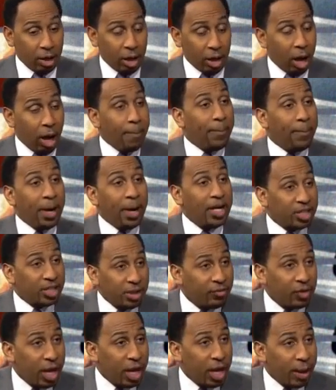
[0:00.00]
a bunch
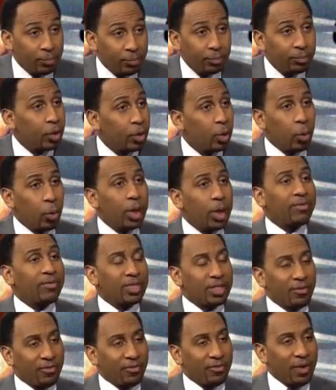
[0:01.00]
of them would have
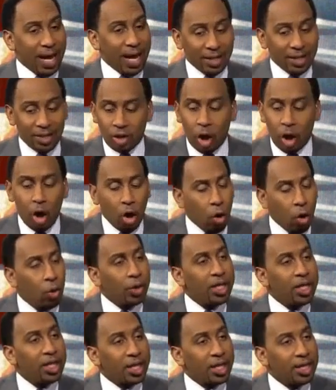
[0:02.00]
sufficed. The
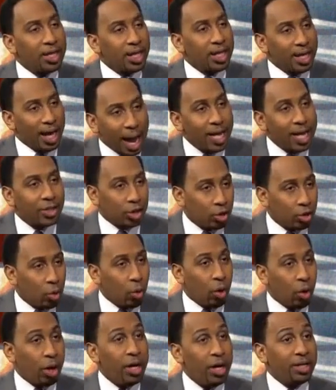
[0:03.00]
only thing that I
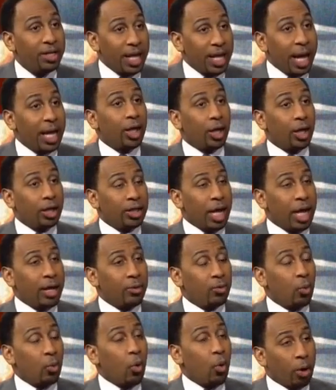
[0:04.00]
saw
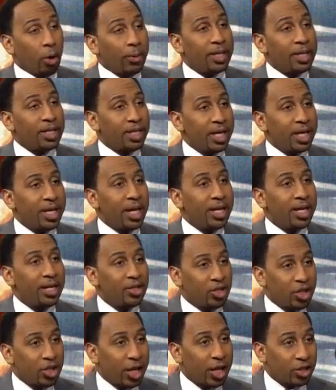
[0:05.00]
that warranted an
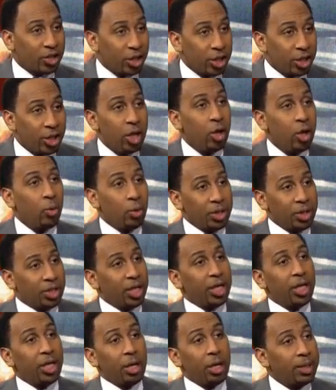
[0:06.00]
ejection was
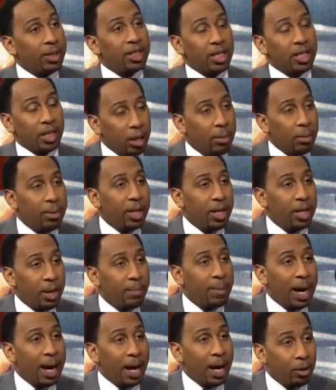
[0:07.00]
the helmet-to-helmet
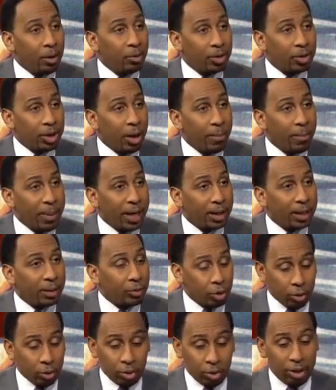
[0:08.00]
hit by Odell Beckham
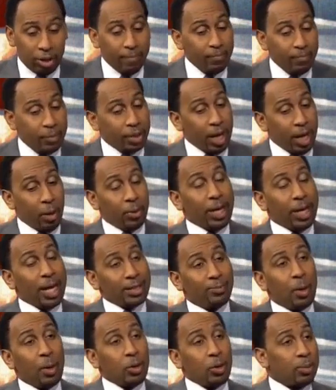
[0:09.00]
Jr. Now, when I
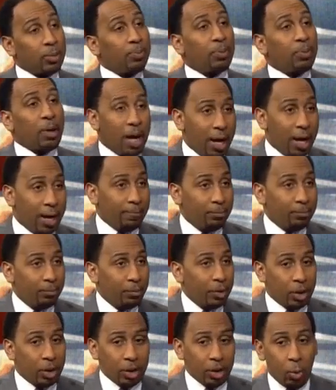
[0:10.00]
spoke to Prime,
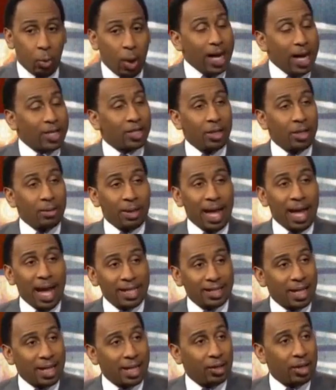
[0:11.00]
because watching him
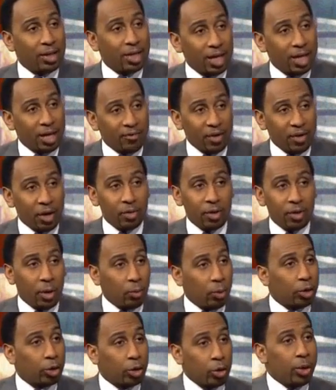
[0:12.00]
last night on the NFL
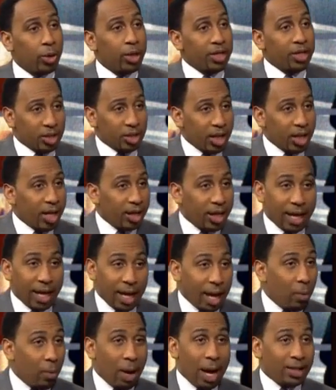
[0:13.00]
Network doing his thing, like
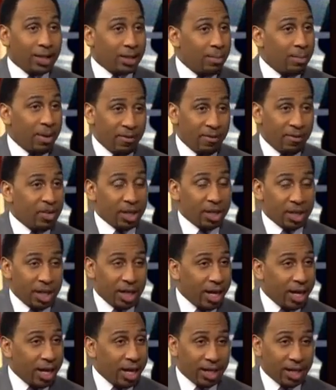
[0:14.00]
I watch him every Sunday night.